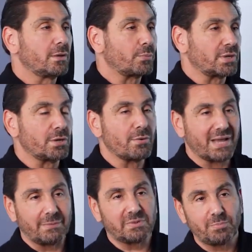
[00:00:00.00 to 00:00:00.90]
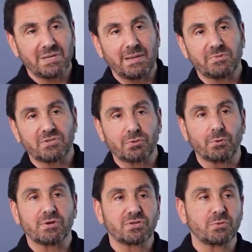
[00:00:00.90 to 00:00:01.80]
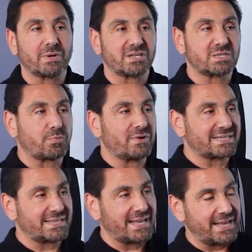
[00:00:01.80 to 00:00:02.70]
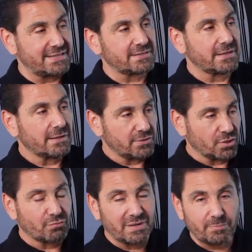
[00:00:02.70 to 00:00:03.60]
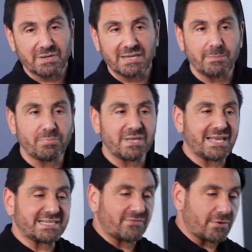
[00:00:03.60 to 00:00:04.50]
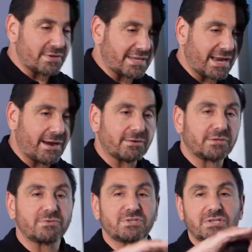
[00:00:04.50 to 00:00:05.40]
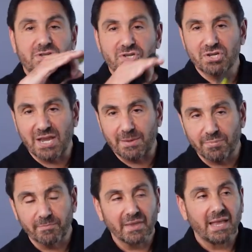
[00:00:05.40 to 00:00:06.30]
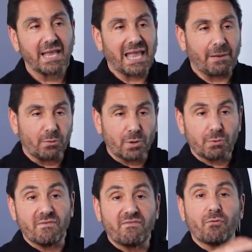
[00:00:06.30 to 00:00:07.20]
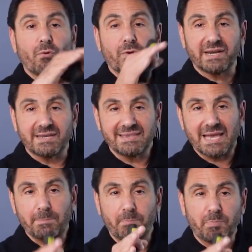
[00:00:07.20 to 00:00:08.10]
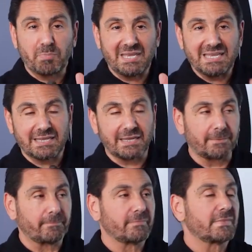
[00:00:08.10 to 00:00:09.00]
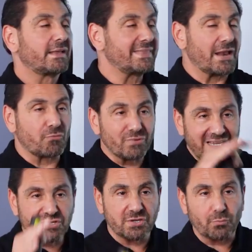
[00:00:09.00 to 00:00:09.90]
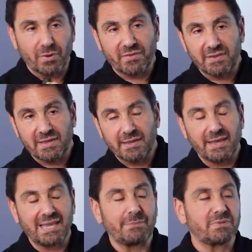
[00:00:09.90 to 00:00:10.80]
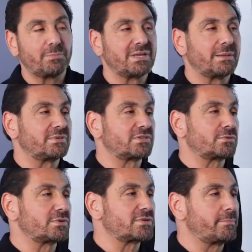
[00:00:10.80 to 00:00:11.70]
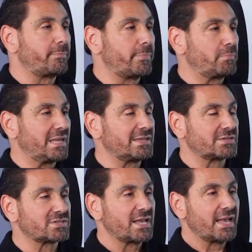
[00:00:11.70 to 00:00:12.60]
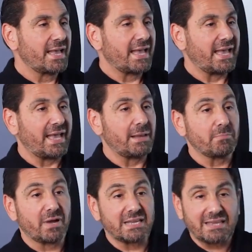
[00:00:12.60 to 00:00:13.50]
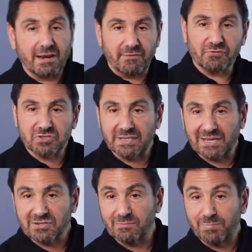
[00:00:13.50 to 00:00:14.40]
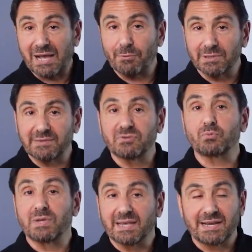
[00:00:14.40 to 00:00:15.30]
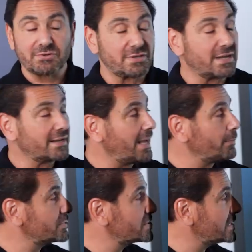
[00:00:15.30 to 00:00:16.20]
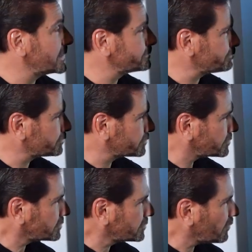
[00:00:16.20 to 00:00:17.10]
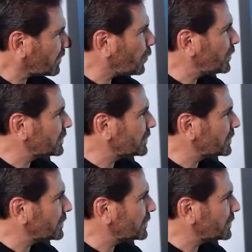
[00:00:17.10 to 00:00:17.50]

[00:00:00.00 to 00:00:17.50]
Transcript: We know AM to PM distortion, when expressed as a degree per dB, has a very characteristic shape. And we want to avoid that peaking, that region where the AM to PM distortion peaks. And by careful selection of power levels, we can actually accomplish that.